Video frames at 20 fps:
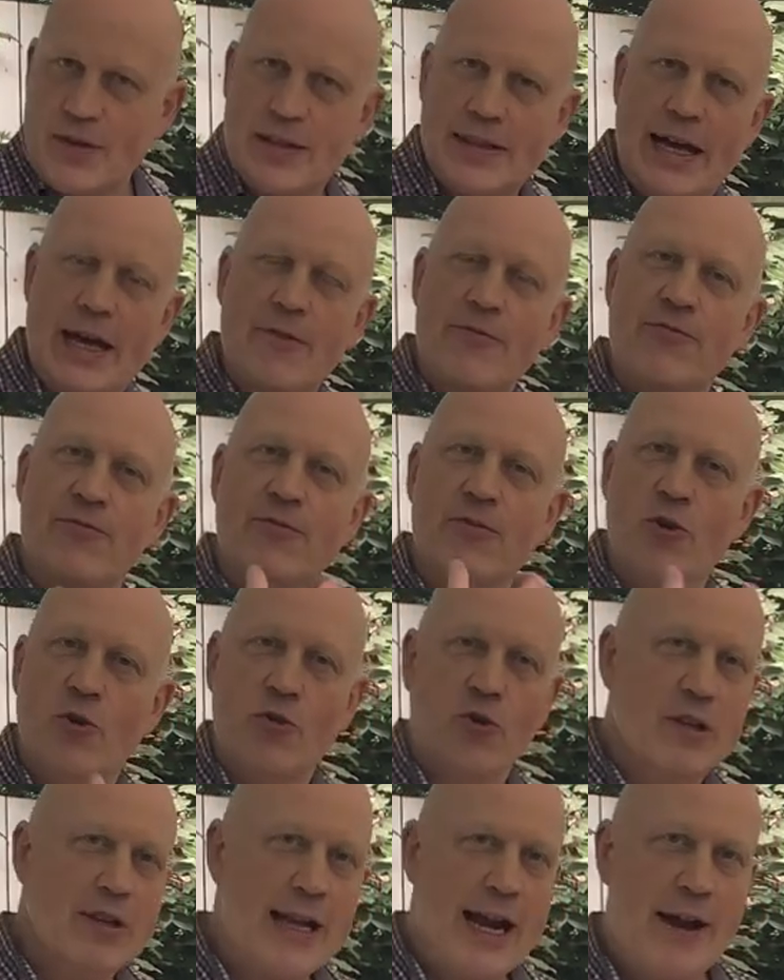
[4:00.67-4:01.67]
that
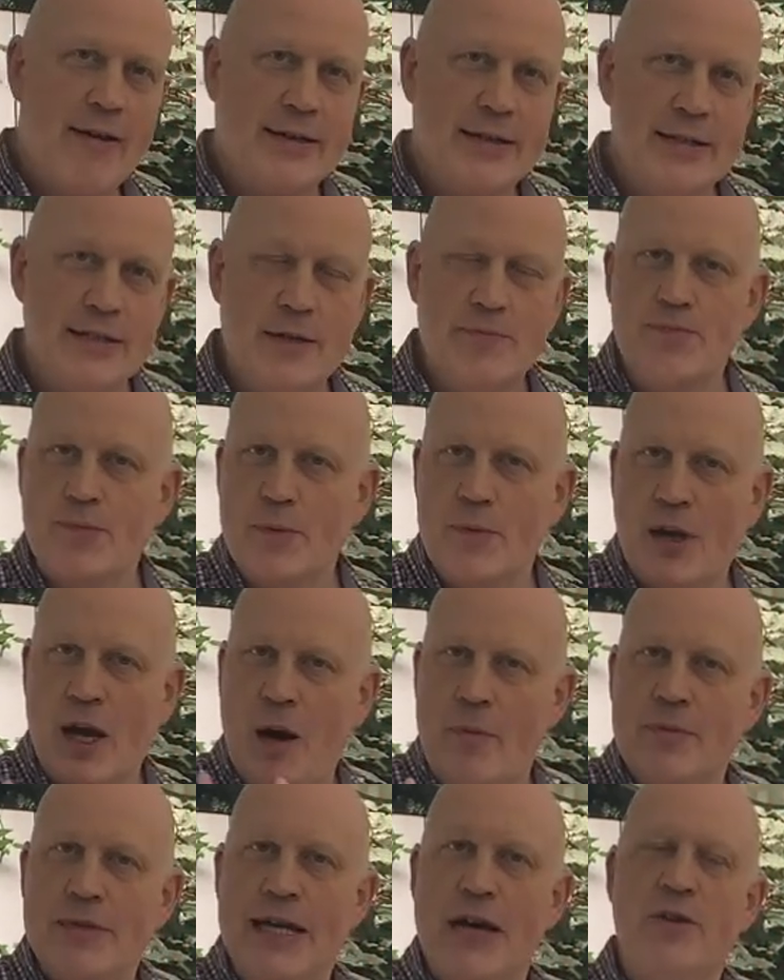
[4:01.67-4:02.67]
floral character
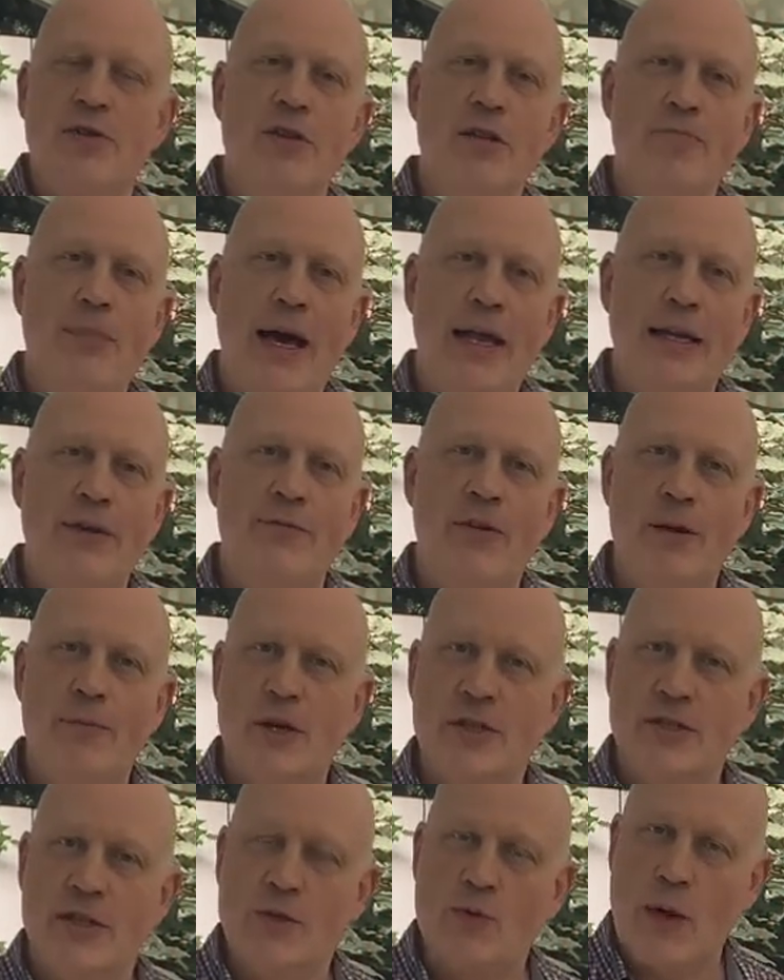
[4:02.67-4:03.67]
comes out on the palate very
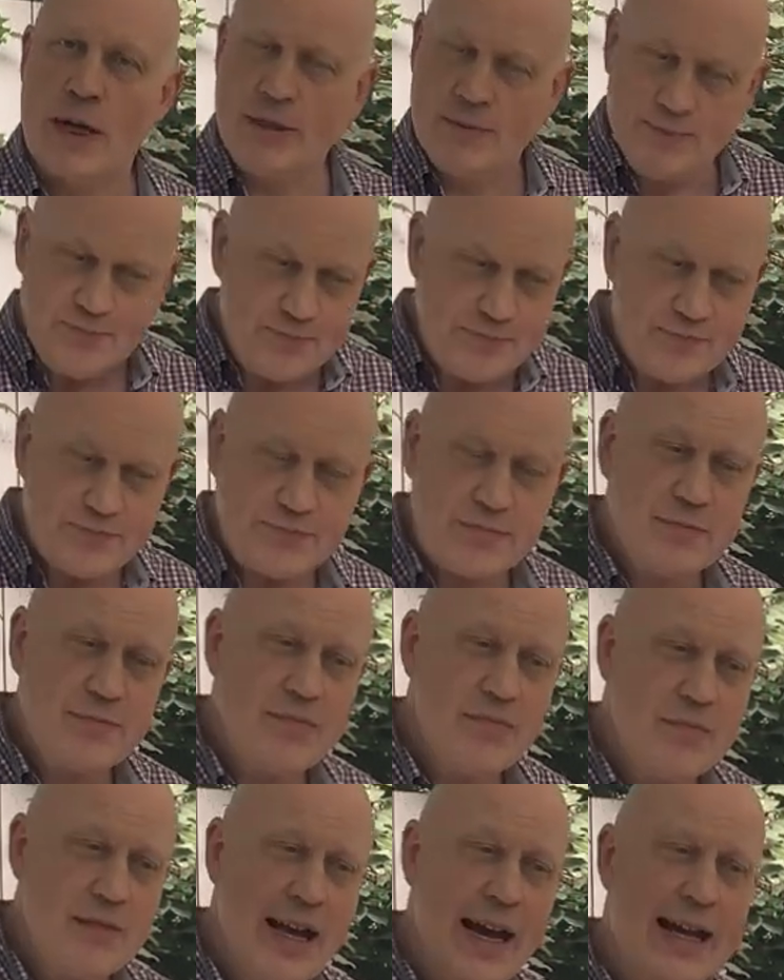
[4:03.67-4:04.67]
much as well.
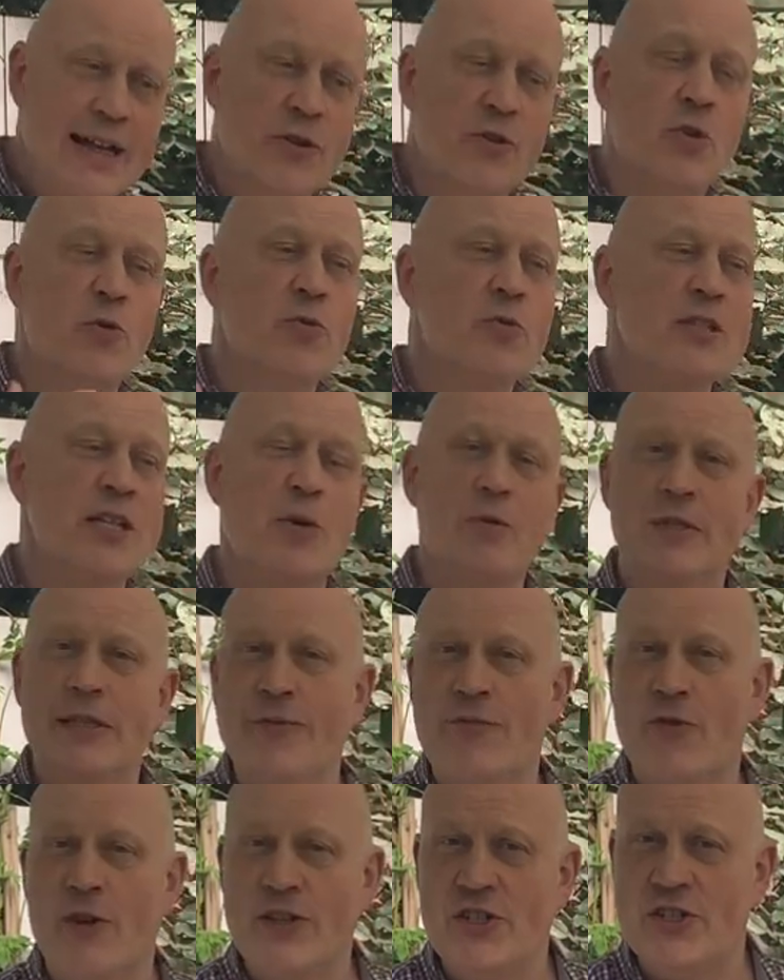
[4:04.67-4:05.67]
And also what
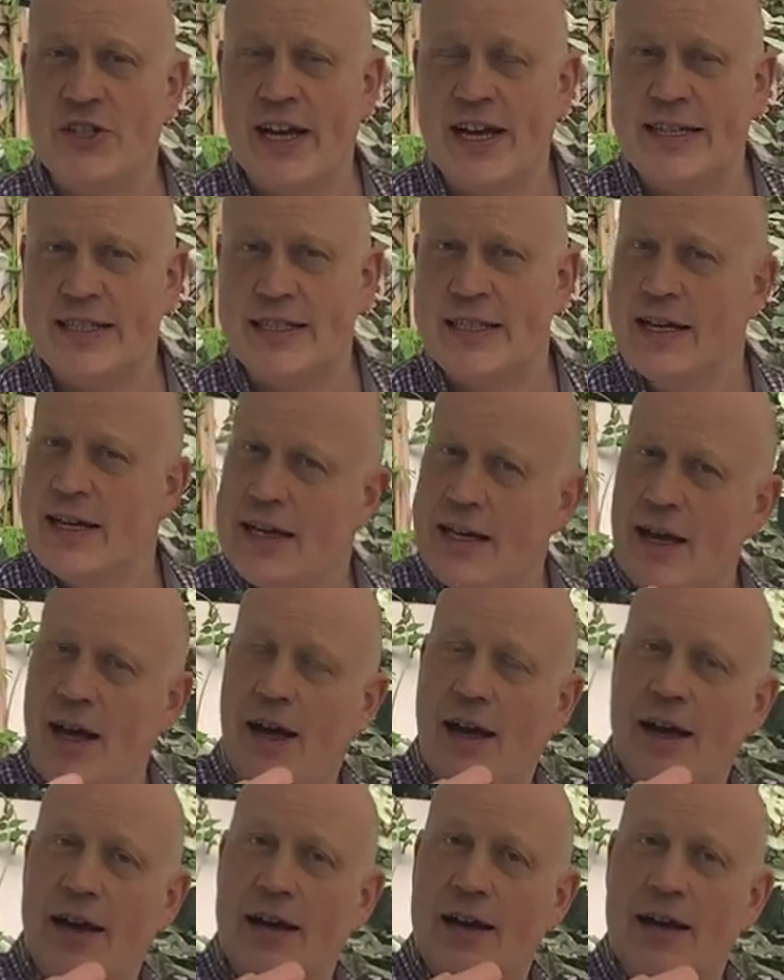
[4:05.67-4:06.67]
differentiates
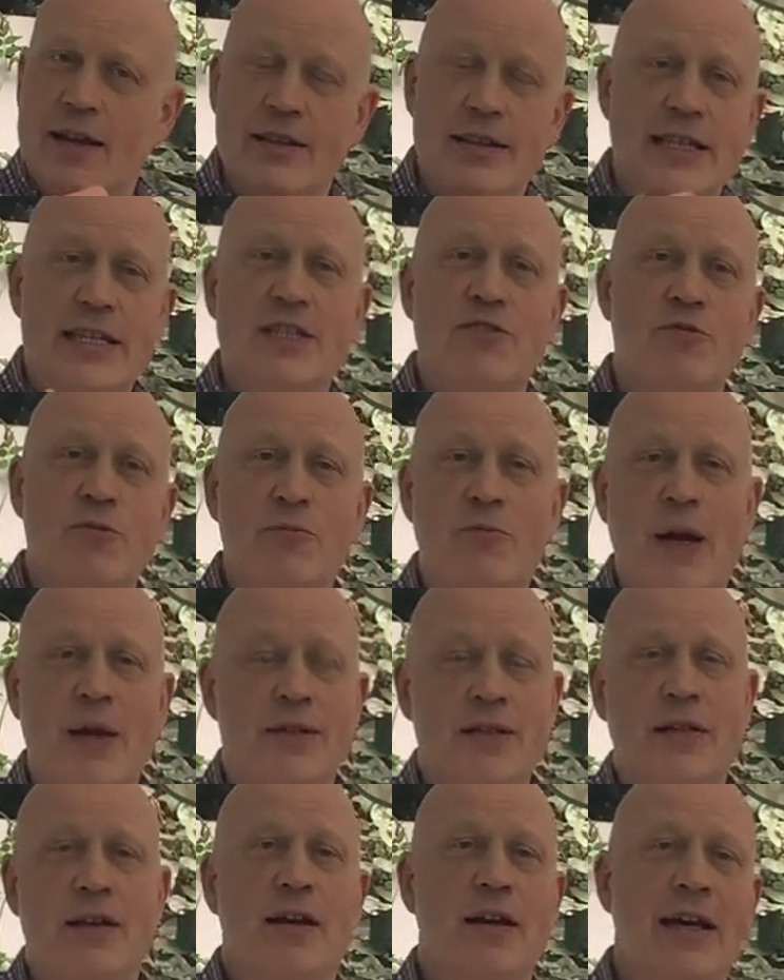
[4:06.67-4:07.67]
uh, this from
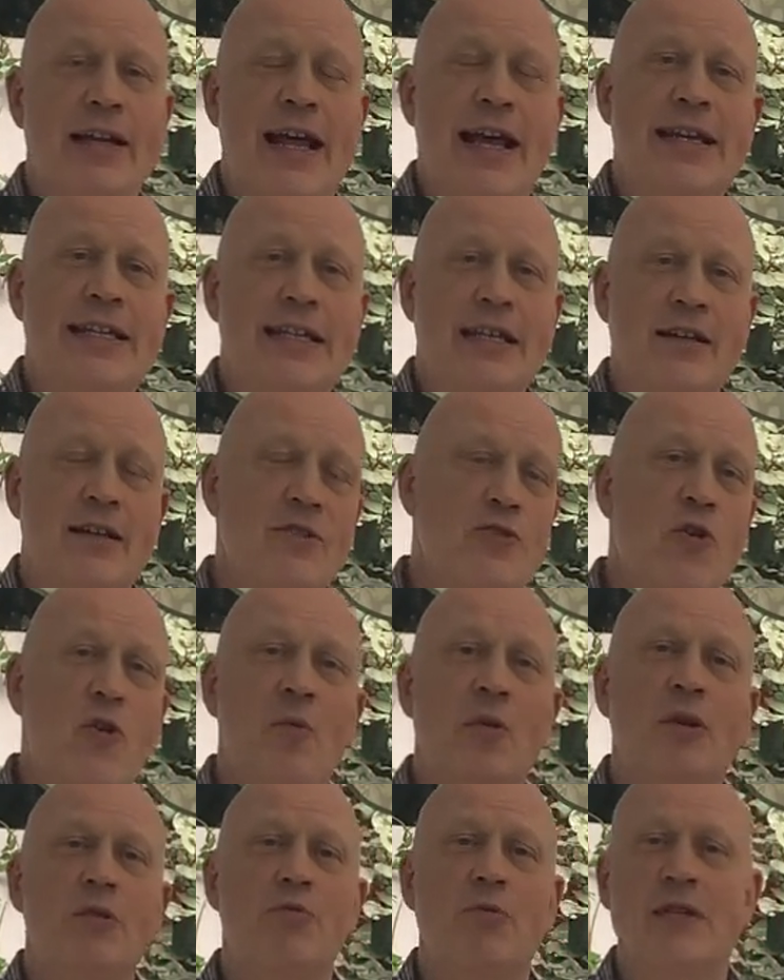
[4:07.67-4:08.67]
perhaps a, an eight, a
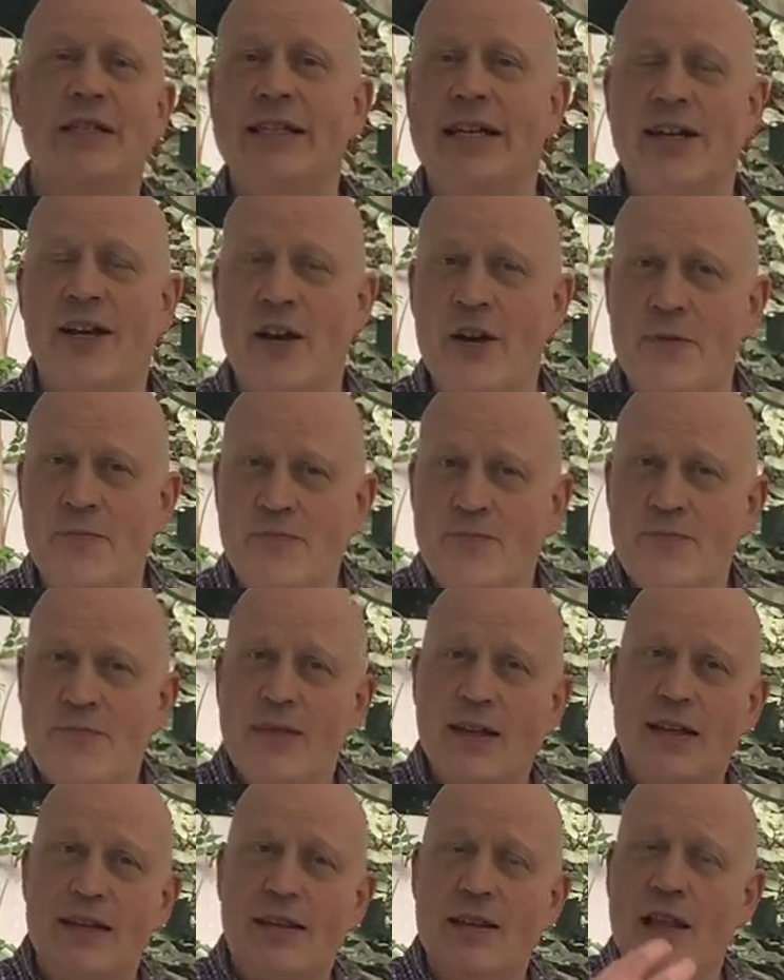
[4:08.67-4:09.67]
normal Prosecco,
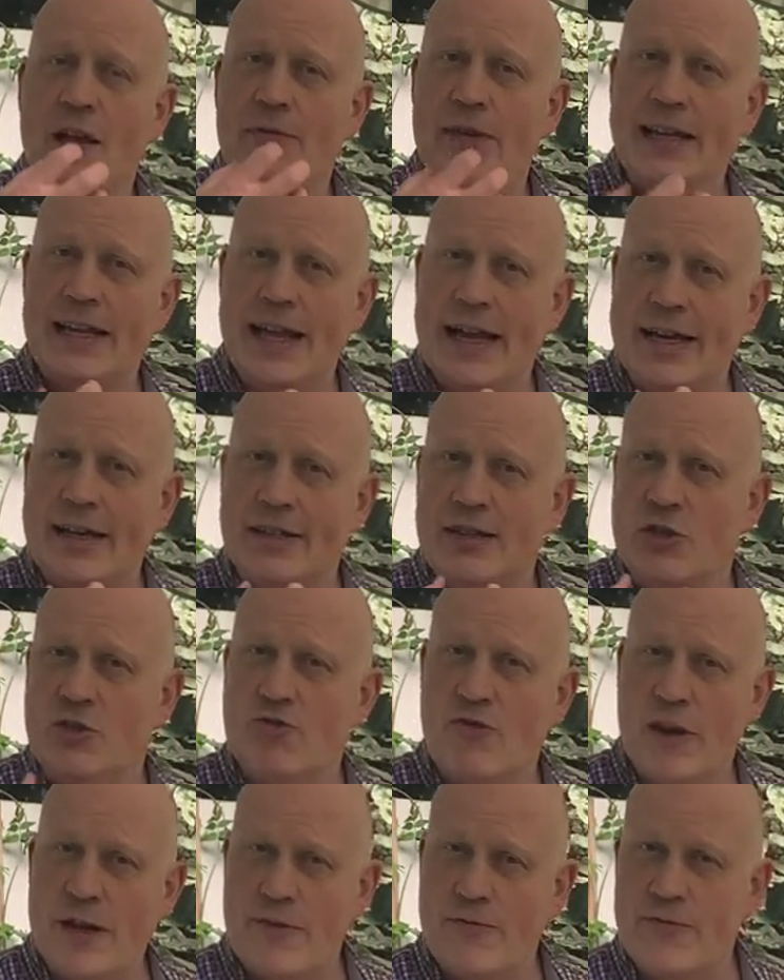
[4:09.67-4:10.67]
lovely length,
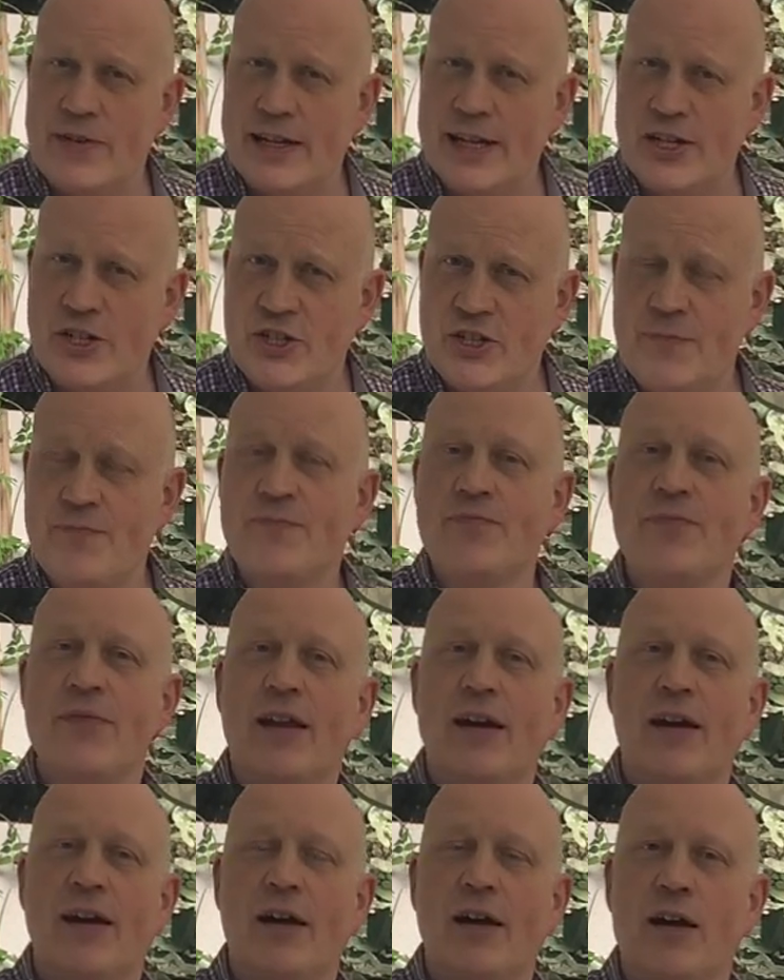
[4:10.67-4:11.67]
great finish,
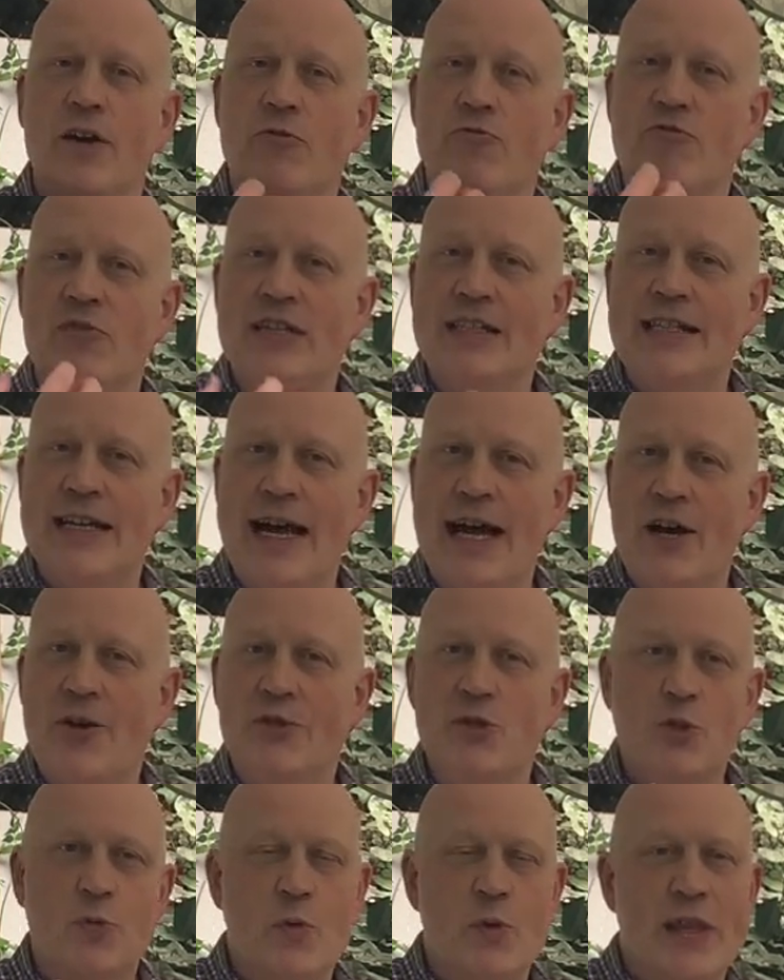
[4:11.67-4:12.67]
uh,
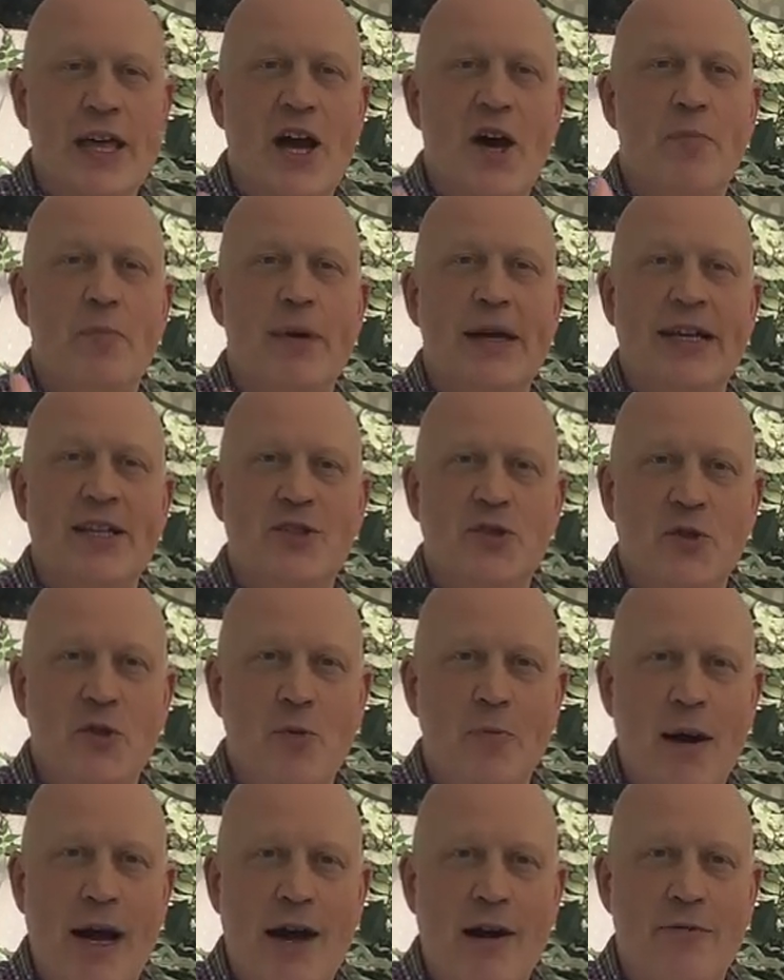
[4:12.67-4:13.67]
resounds without being
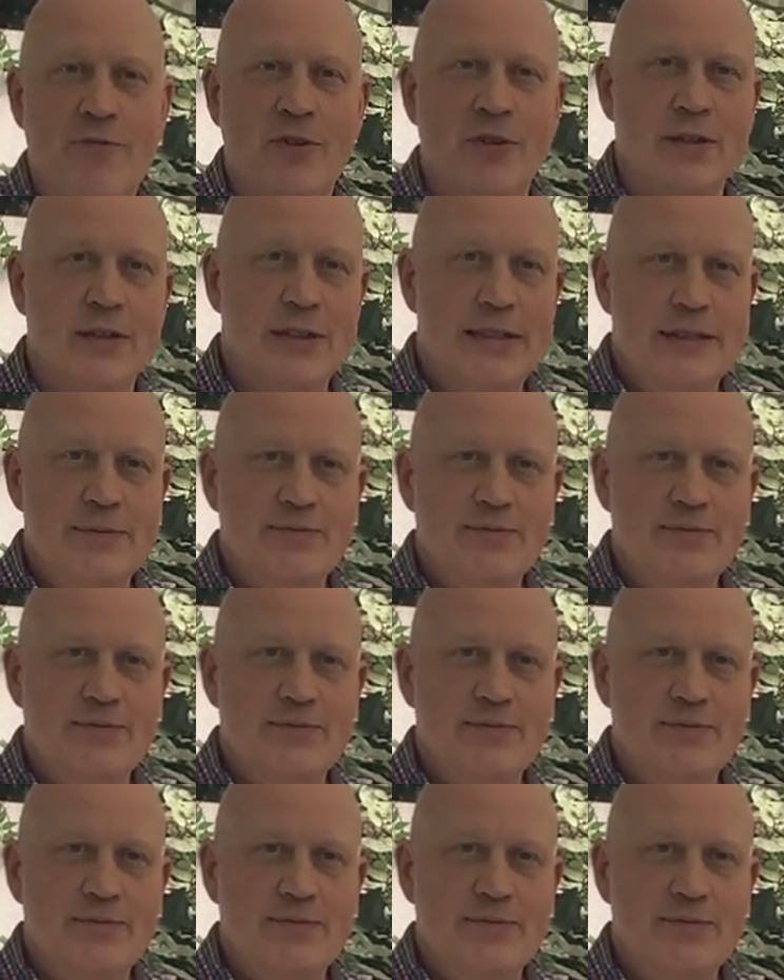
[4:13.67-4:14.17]
too powerful.